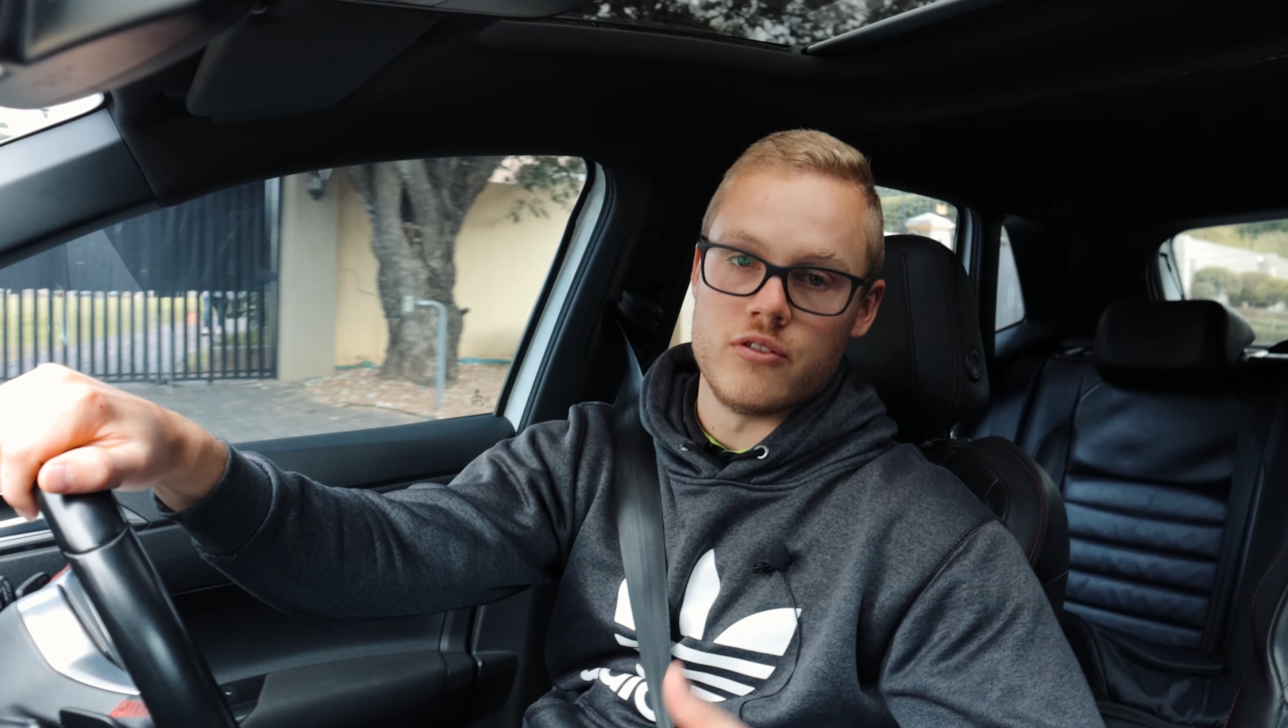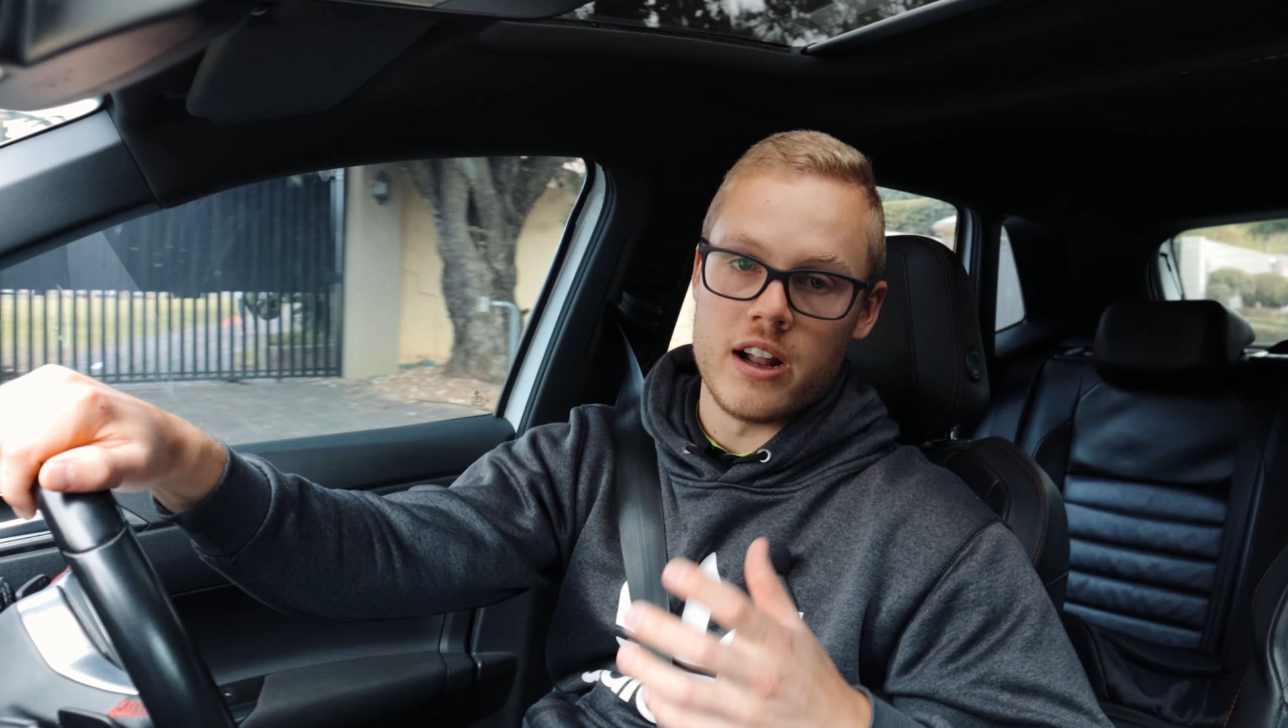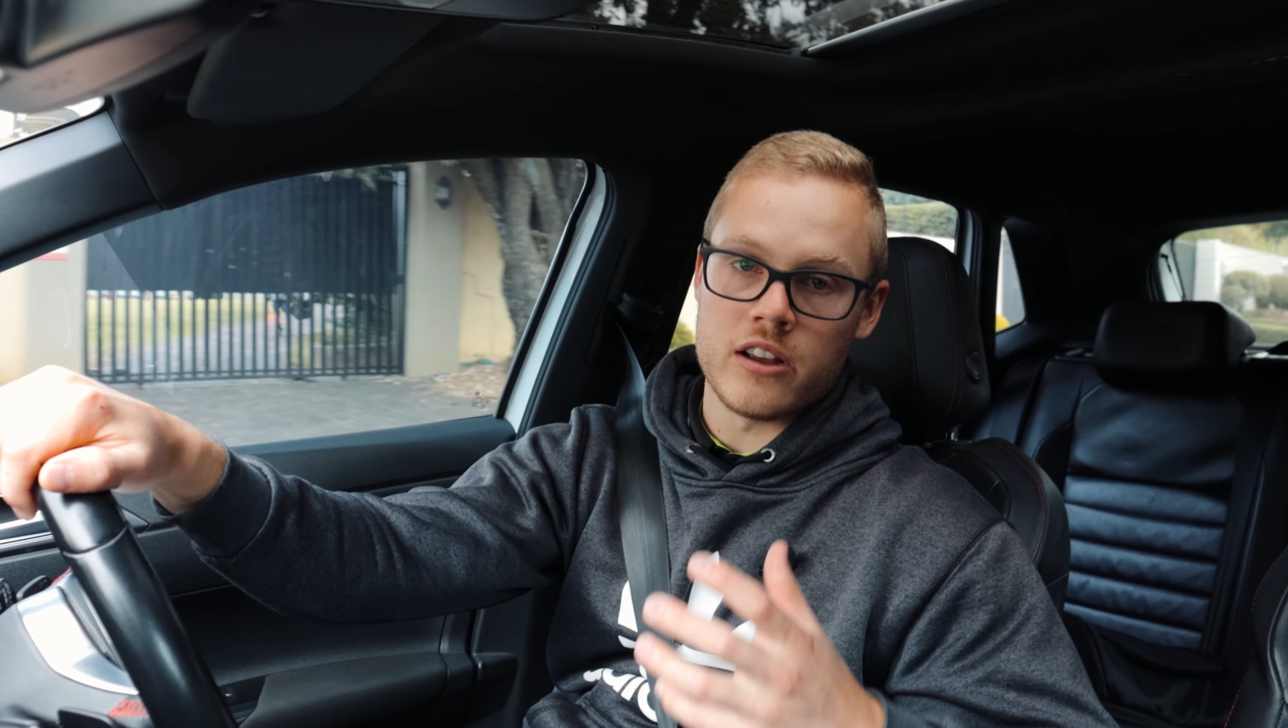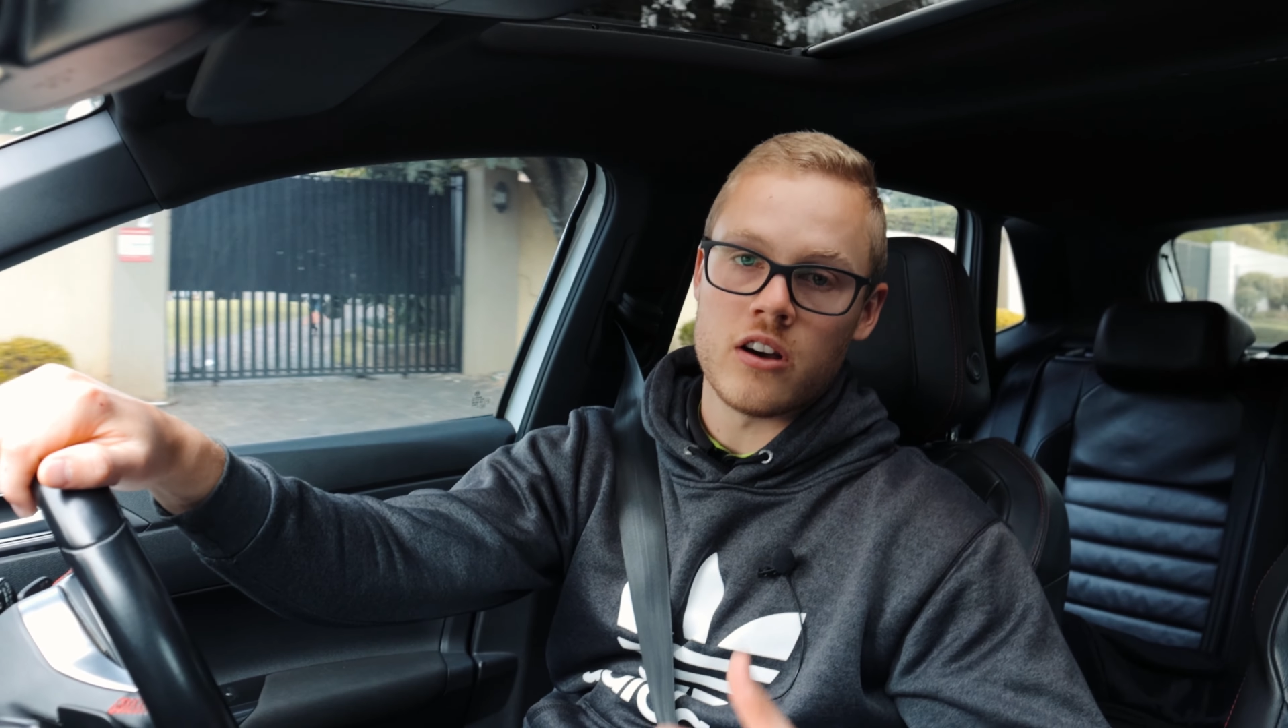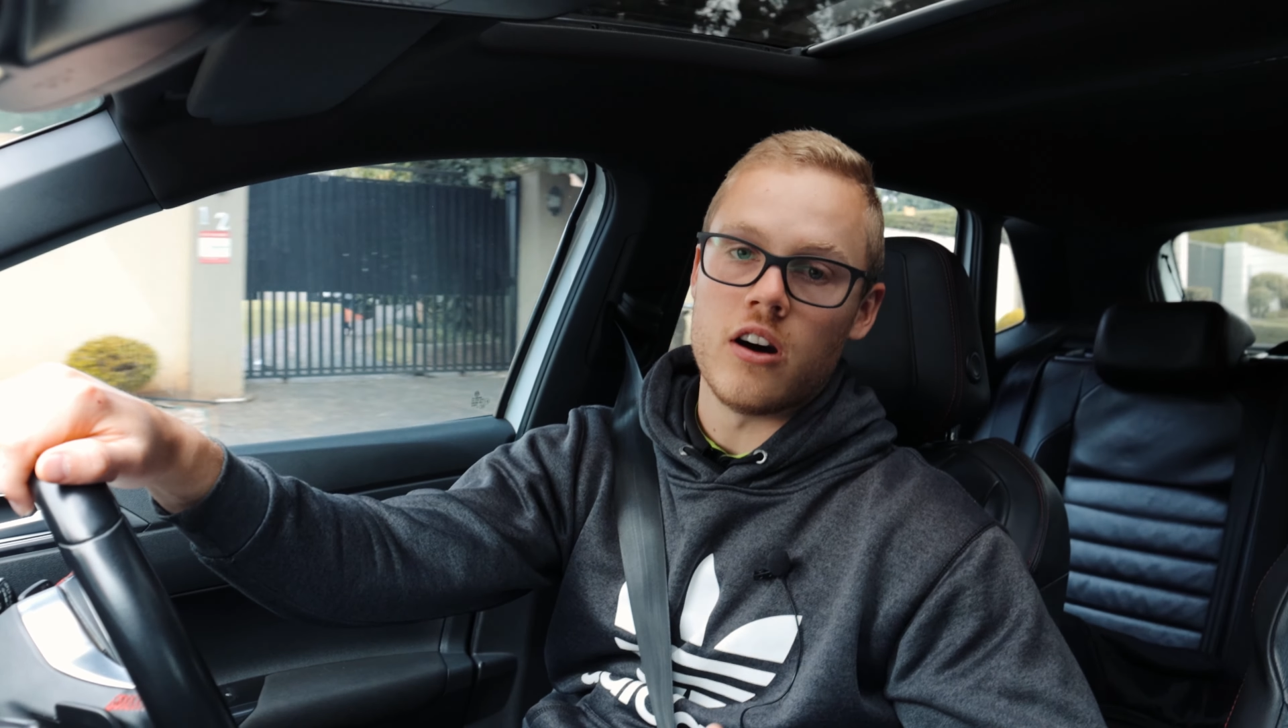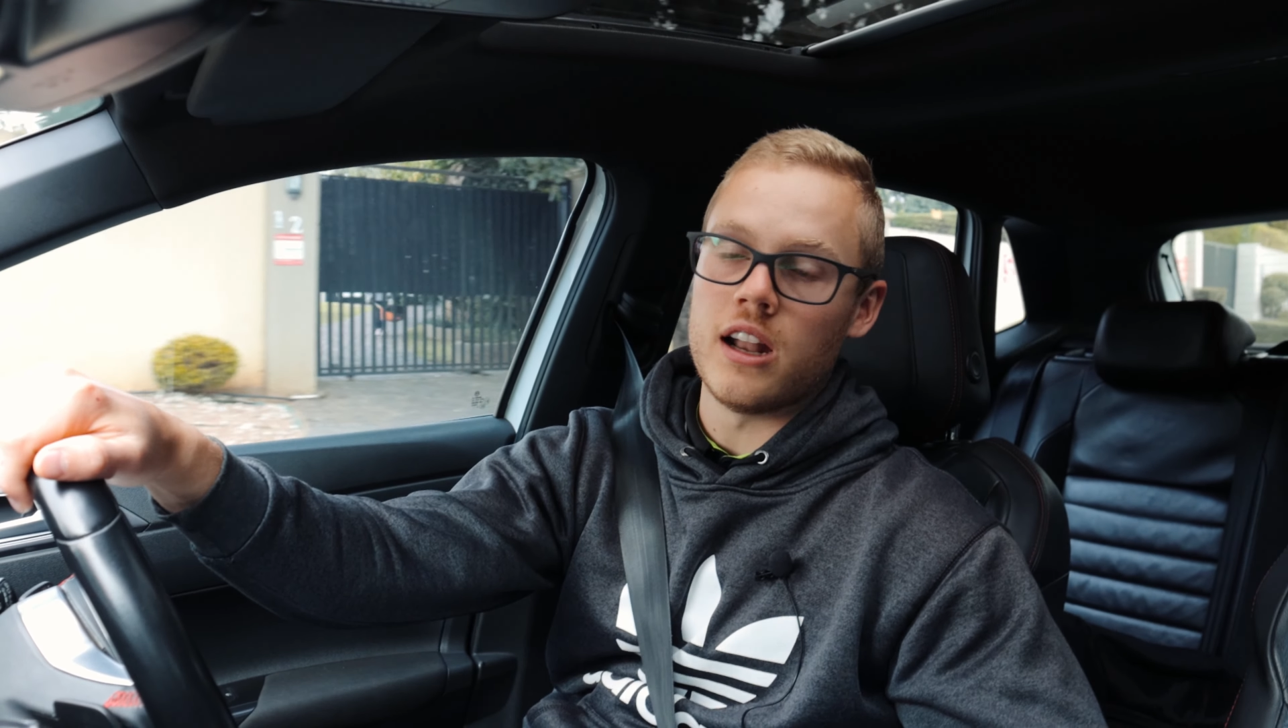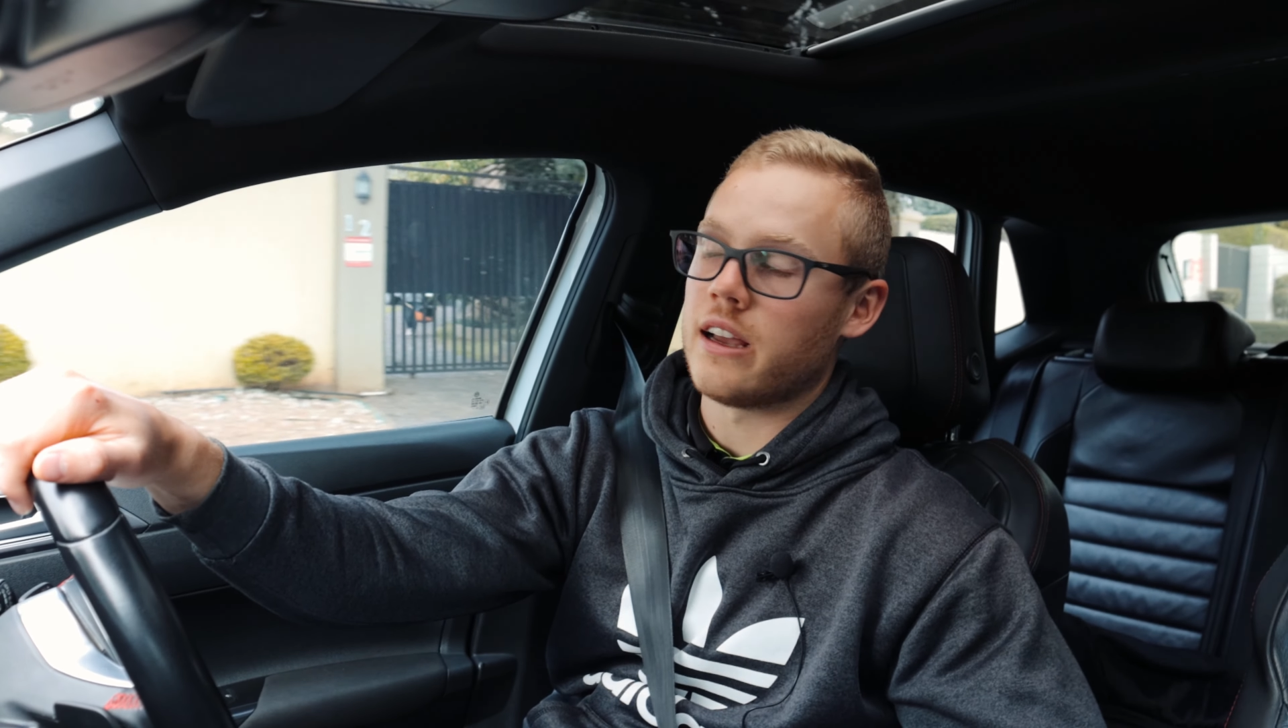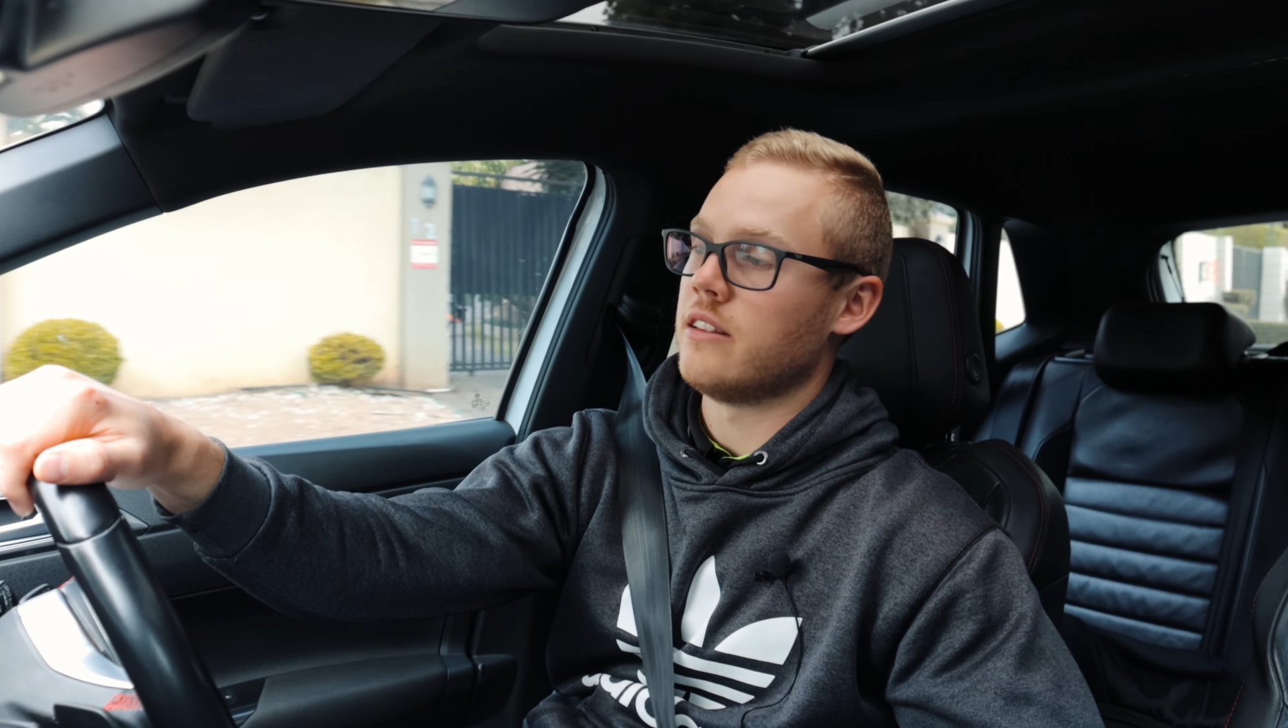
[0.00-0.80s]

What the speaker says: run a car like